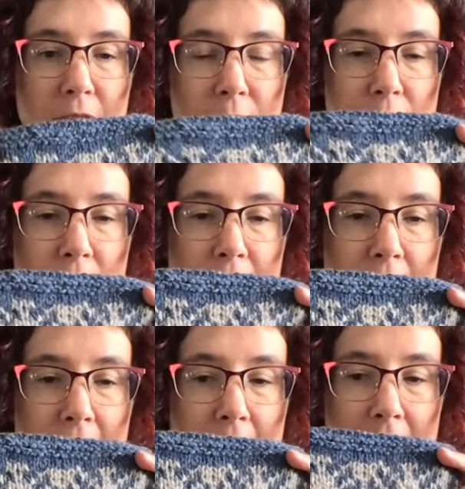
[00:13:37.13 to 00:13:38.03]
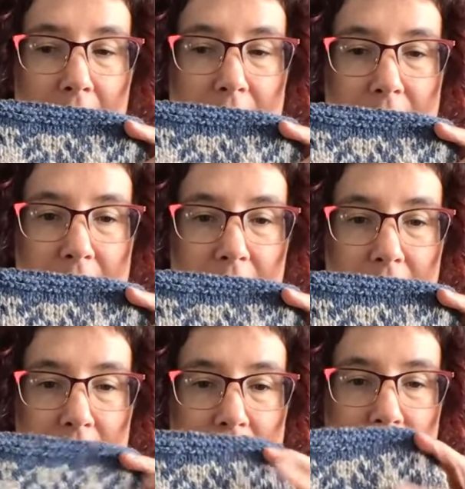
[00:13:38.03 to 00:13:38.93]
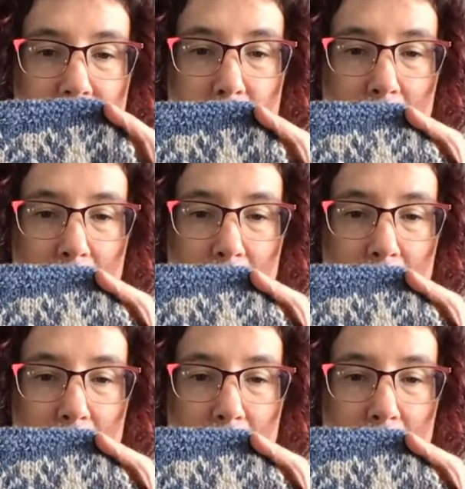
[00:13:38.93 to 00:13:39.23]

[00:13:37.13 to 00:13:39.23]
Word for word: running as the stitch